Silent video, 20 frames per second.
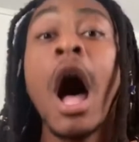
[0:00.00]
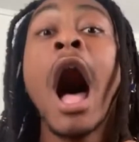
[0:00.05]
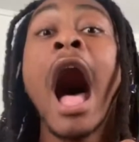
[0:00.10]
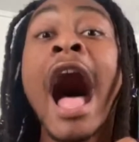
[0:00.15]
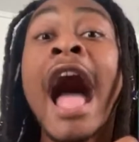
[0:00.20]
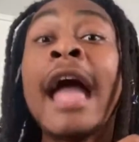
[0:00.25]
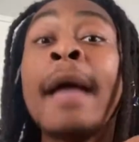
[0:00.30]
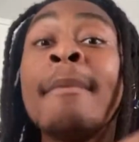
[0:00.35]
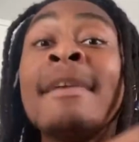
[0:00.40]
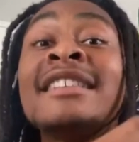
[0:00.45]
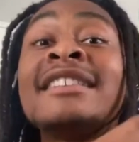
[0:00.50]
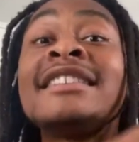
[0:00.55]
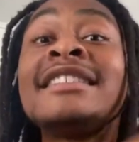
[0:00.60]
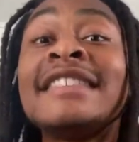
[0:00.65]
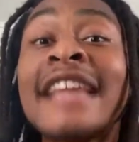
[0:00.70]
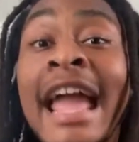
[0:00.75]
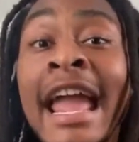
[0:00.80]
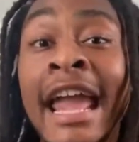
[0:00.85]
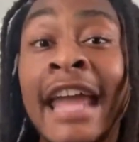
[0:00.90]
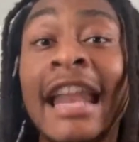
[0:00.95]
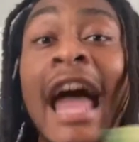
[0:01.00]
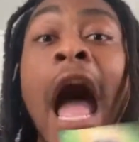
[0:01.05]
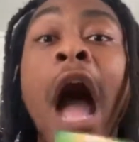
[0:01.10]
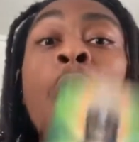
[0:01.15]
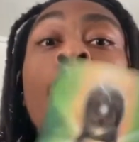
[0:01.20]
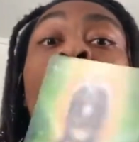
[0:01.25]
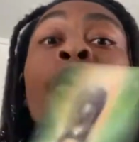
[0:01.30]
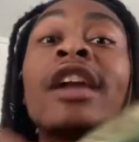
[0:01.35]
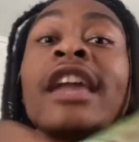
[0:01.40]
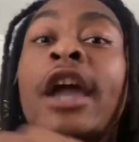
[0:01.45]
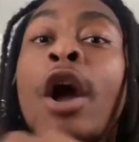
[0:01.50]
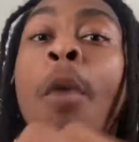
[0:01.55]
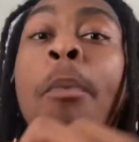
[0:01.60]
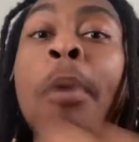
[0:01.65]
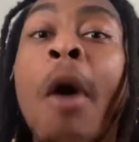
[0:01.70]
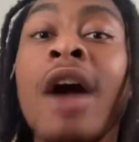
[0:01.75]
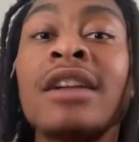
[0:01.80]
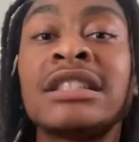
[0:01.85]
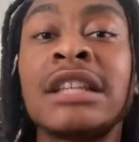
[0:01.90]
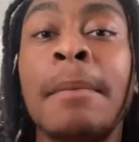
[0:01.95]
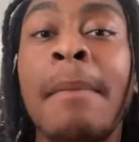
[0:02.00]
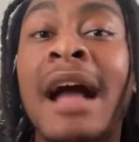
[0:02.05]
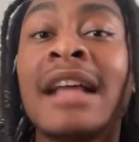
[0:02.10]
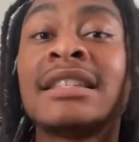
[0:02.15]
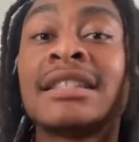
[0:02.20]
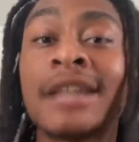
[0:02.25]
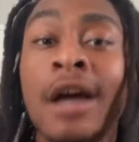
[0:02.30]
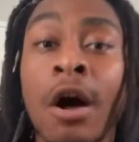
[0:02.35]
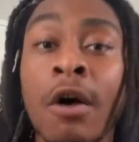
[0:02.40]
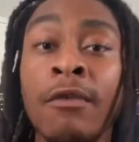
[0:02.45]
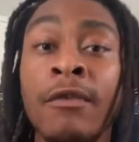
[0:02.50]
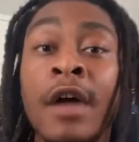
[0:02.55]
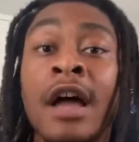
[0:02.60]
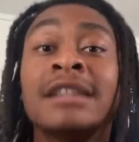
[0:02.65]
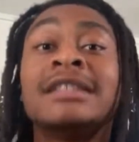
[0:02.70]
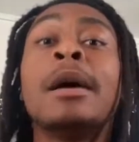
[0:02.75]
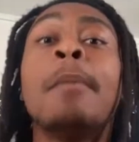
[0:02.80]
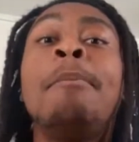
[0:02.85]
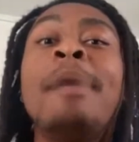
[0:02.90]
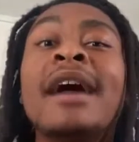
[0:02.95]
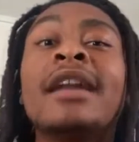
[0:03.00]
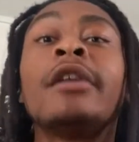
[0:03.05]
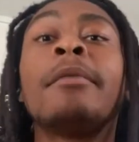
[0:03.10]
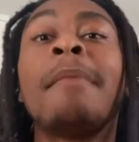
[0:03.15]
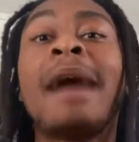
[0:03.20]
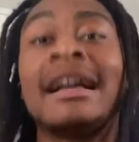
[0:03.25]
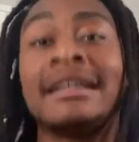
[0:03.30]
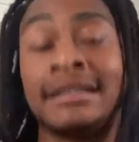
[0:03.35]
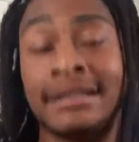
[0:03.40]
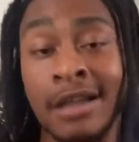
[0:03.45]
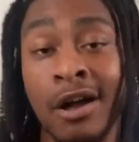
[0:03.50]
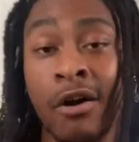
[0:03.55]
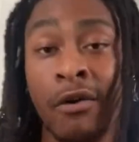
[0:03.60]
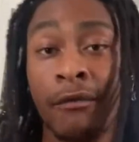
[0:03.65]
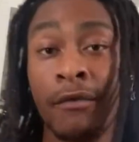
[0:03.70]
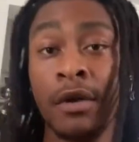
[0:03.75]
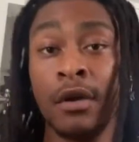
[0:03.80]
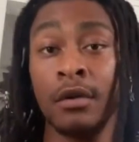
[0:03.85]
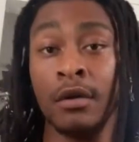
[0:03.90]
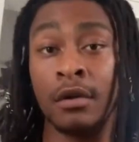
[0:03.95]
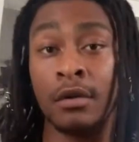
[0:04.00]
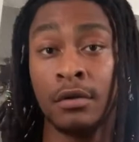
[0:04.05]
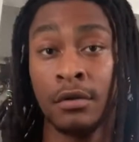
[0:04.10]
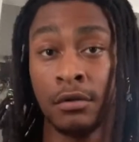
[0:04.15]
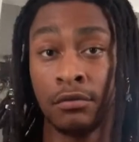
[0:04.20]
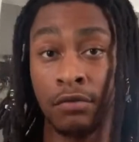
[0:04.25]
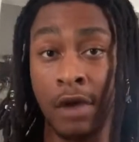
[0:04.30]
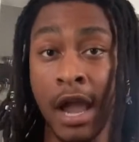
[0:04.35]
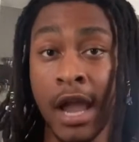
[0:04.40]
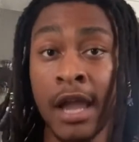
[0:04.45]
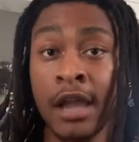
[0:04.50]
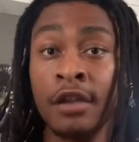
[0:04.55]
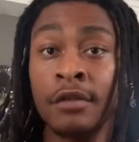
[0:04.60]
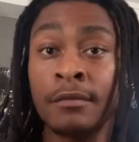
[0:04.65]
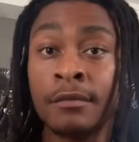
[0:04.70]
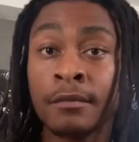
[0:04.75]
I am insane. I will kill parts of myself to better myself, right?